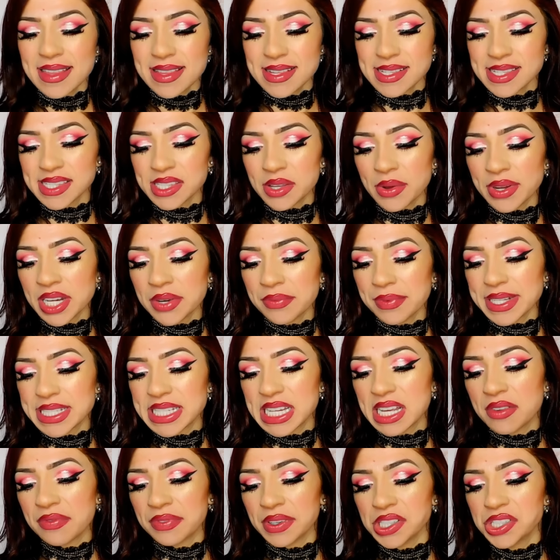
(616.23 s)
This is going to
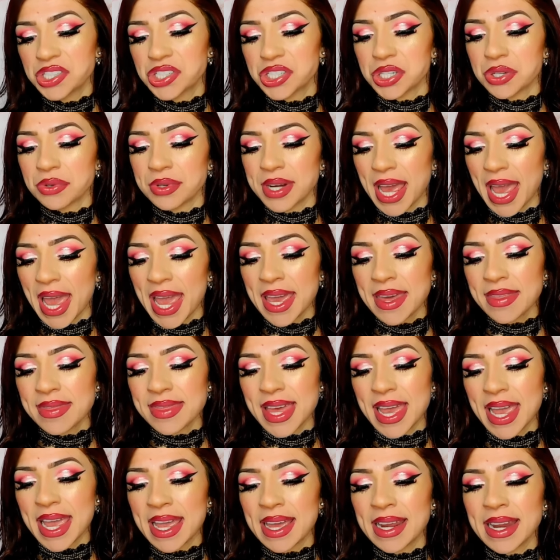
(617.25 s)
retail for June 8th,
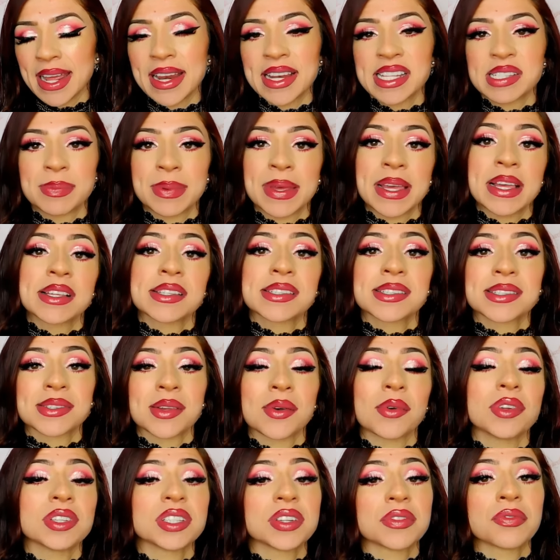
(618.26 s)
and it is being
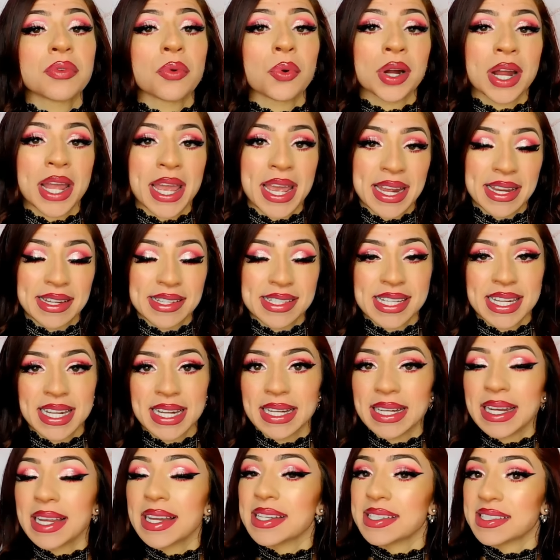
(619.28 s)
sold for
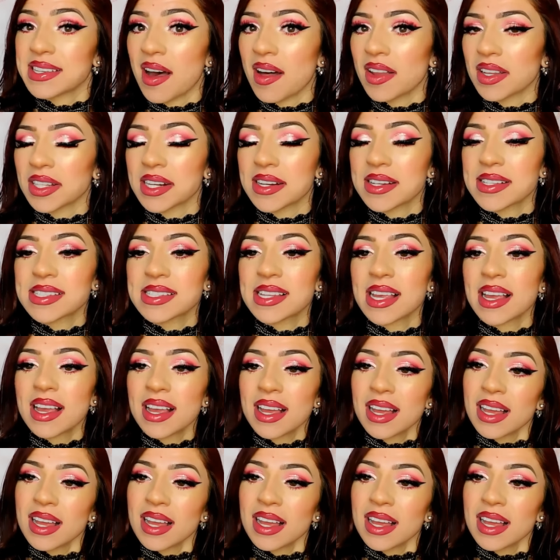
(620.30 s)
$18.